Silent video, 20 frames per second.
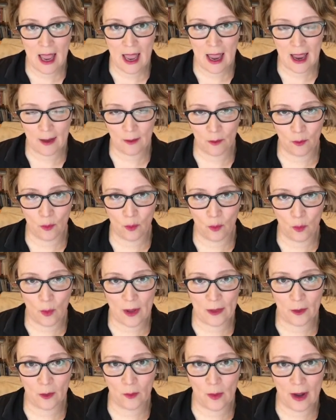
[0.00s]
and
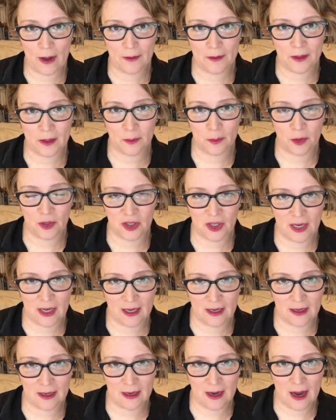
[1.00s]
whether wealth is
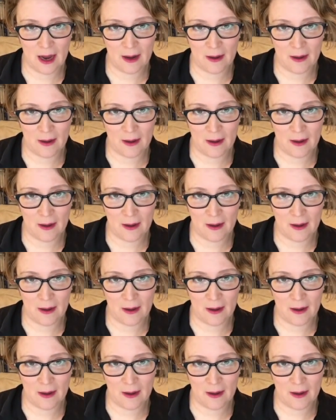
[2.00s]
pushing